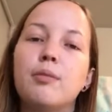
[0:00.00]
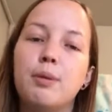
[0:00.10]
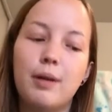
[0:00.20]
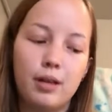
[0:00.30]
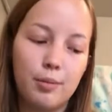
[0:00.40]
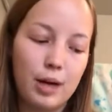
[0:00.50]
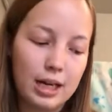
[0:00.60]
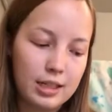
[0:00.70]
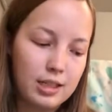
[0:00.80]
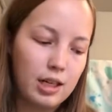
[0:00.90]
It'd be better to
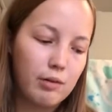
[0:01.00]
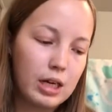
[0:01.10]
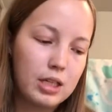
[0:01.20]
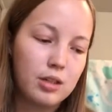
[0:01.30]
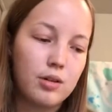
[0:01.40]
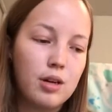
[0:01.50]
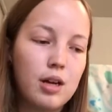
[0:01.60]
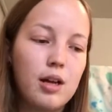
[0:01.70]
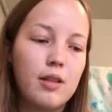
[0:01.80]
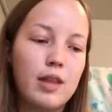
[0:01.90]
practice that way. So
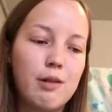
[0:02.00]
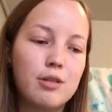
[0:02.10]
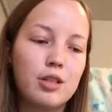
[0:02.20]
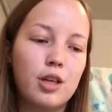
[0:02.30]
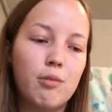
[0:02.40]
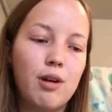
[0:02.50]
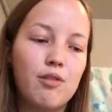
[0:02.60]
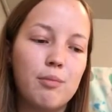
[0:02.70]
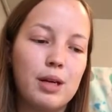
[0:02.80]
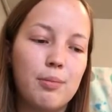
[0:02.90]
that was a good way
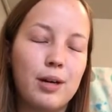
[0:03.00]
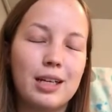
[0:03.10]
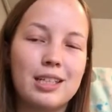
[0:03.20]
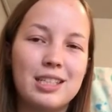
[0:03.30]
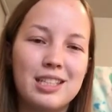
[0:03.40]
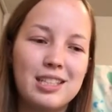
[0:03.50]
for me to practice.